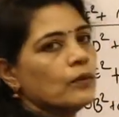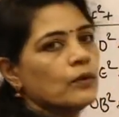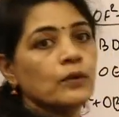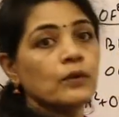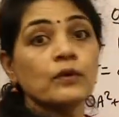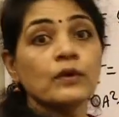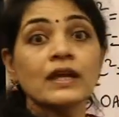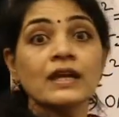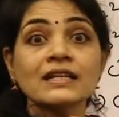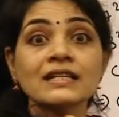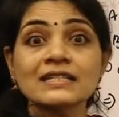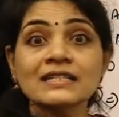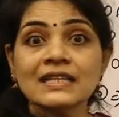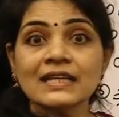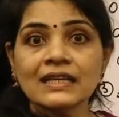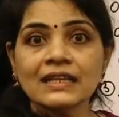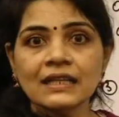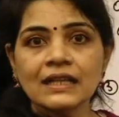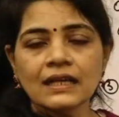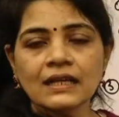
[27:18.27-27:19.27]
you can
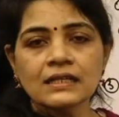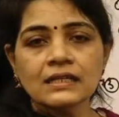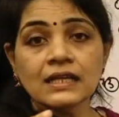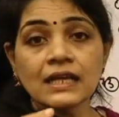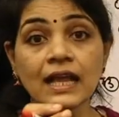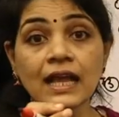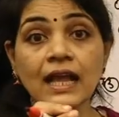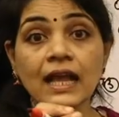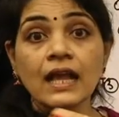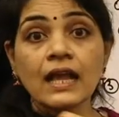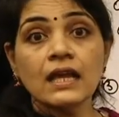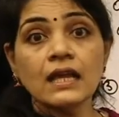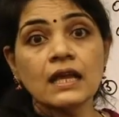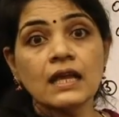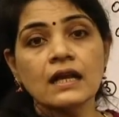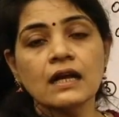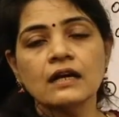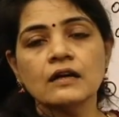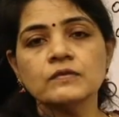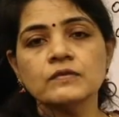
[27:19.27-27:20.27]
see that
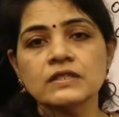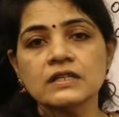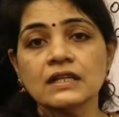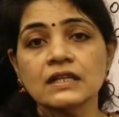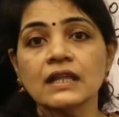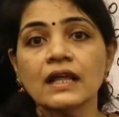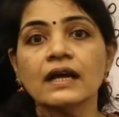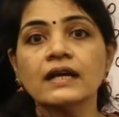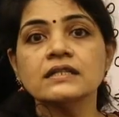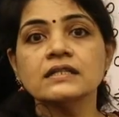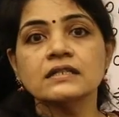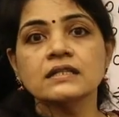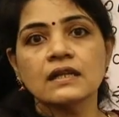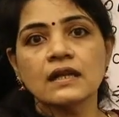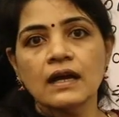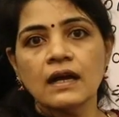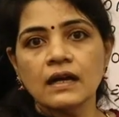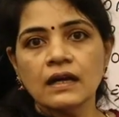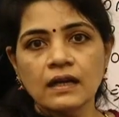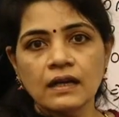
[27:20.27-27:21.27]
AE comes in that
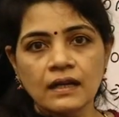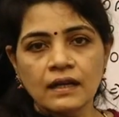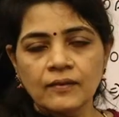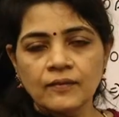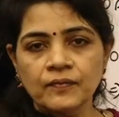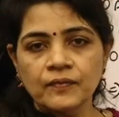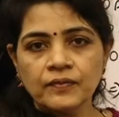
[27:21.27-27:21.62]
triangle.